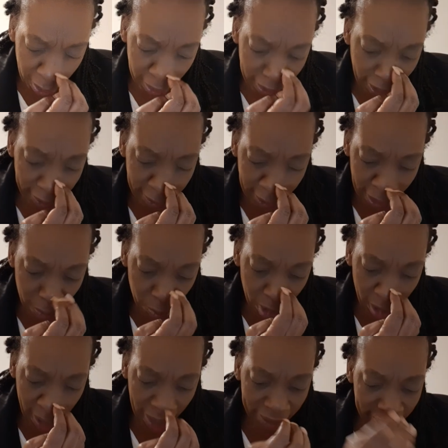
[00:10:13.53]
that they will
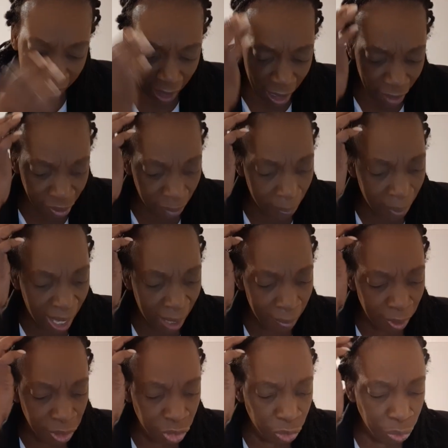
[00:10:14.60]
contact the
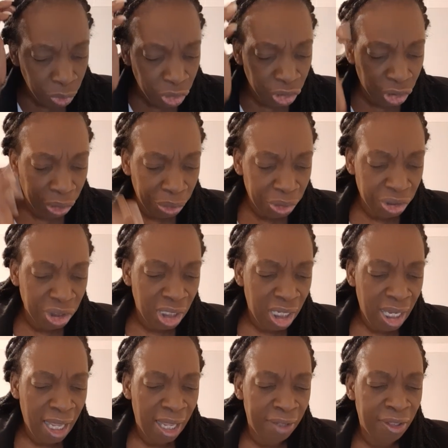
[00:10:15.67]
Bible True Church,
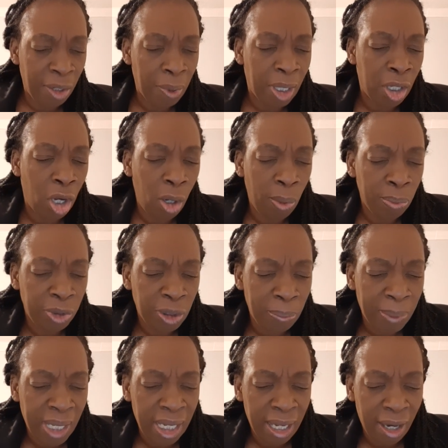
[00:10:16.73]
and they will come to
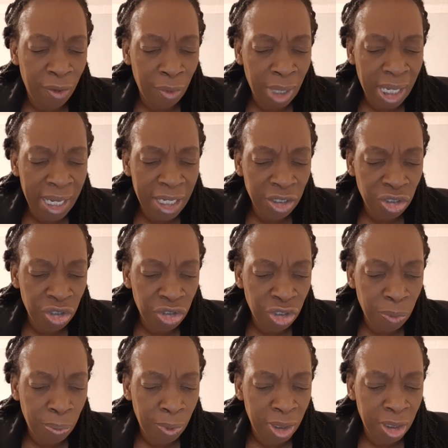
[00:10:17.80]
build a
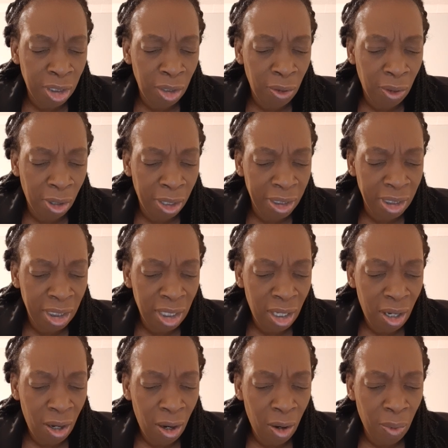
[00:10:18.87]
relationship with the Lord,
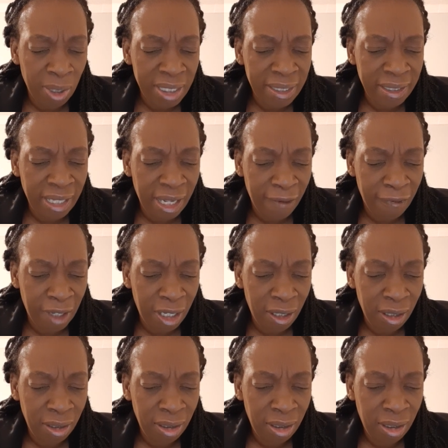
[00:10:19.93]
our Savior.
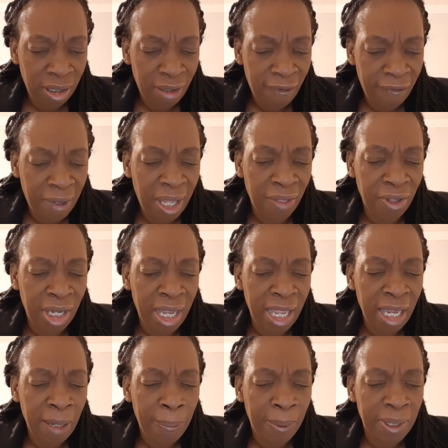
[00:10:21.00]
Father,
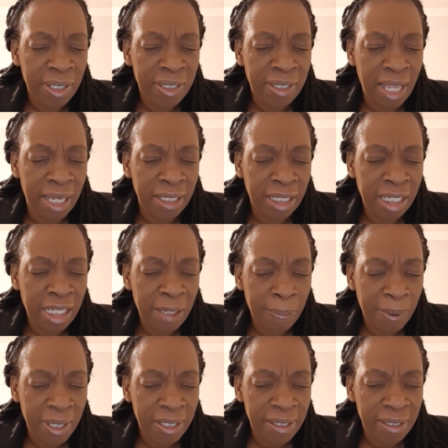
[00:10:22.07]
help us and
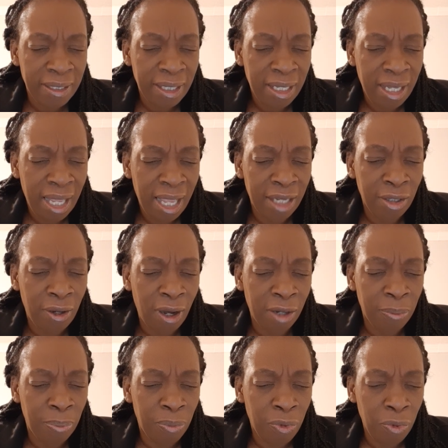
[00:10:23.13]
keep us, and
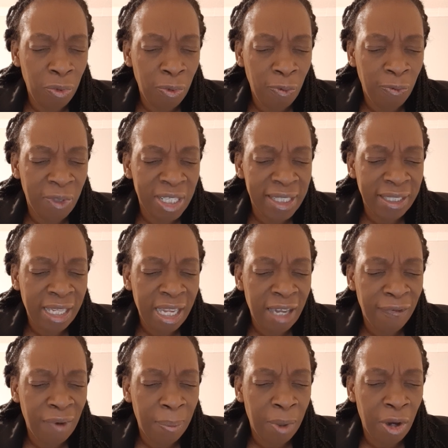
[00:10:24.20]
God, move the scale
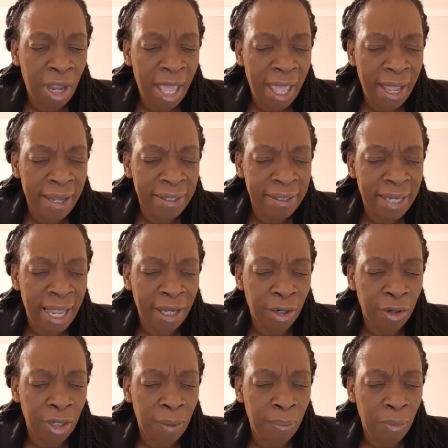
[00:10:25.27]
from our eyes like
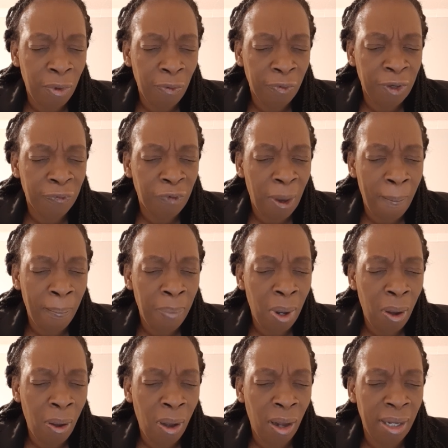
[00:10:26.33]
you move it from
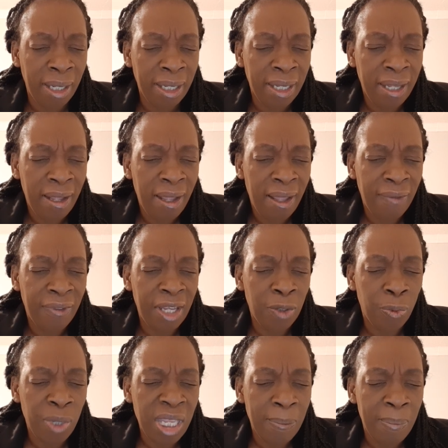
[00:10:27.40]
Paul,
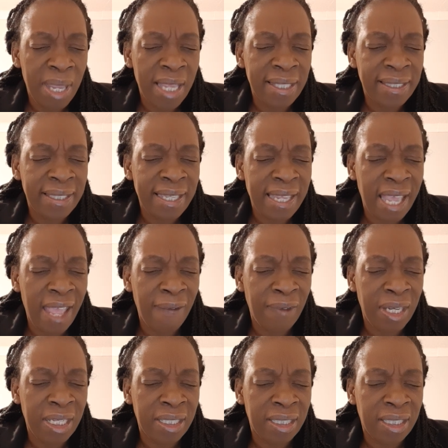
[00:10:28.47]
then we may see
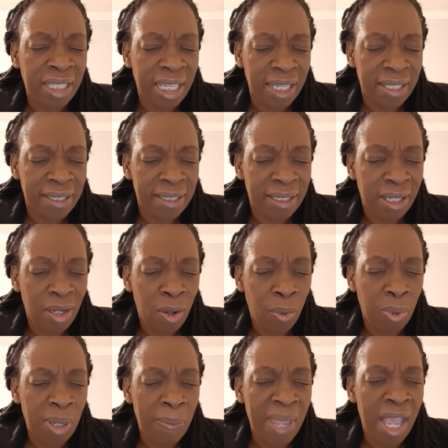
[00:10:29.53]
heaven things.
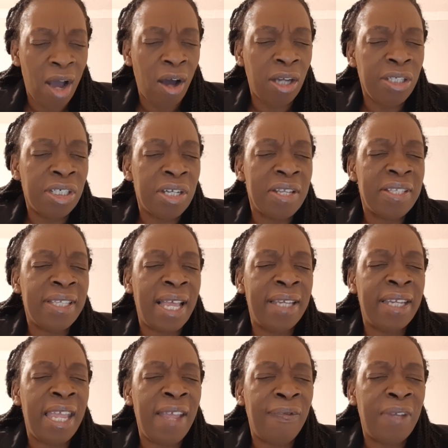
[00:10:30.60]
We may
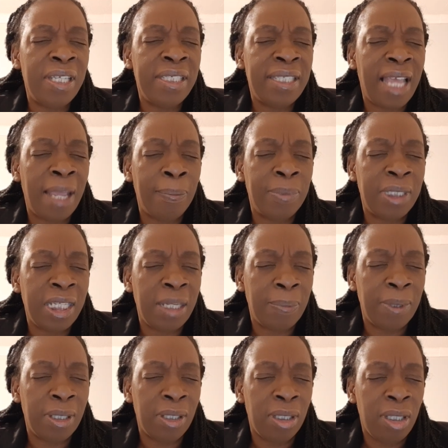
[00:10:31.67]
understand heaven
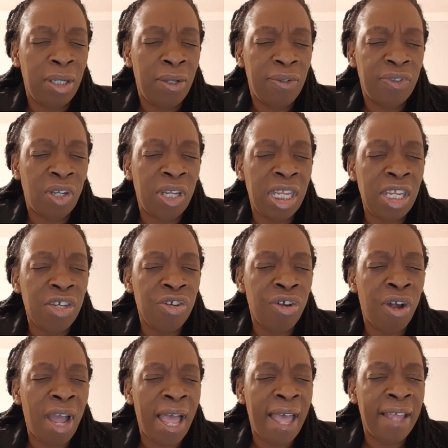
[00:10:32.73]
timetable. So in
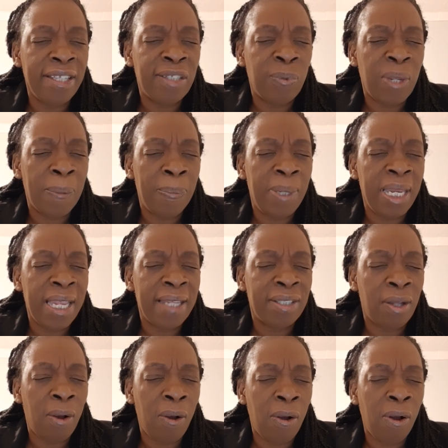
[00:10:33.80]
your hands we place
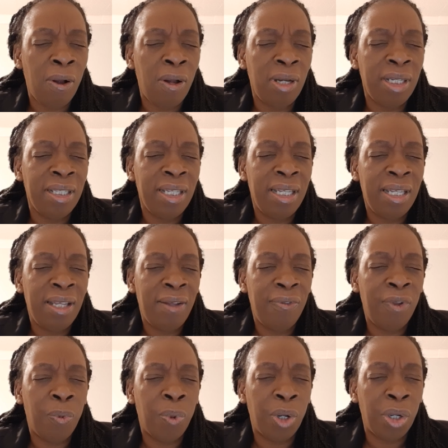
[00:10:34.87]
all
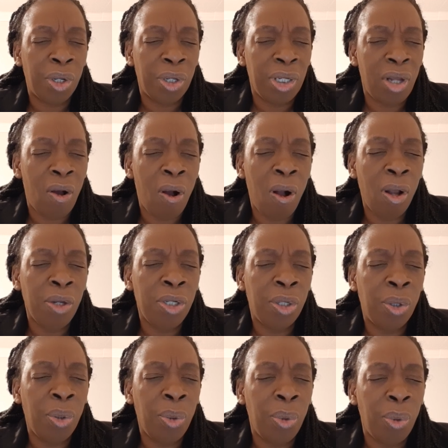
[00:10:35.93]
the world, all the
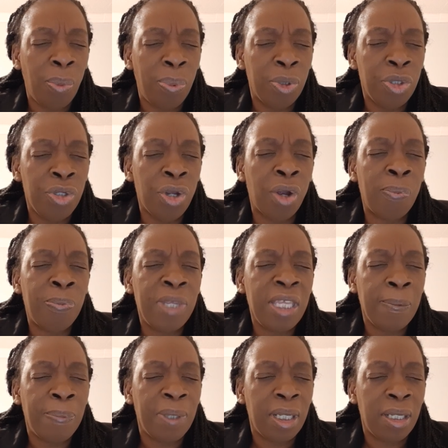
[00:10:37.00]
globe, your
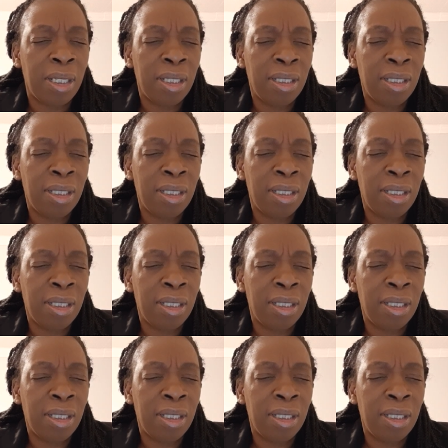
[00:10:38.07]
people.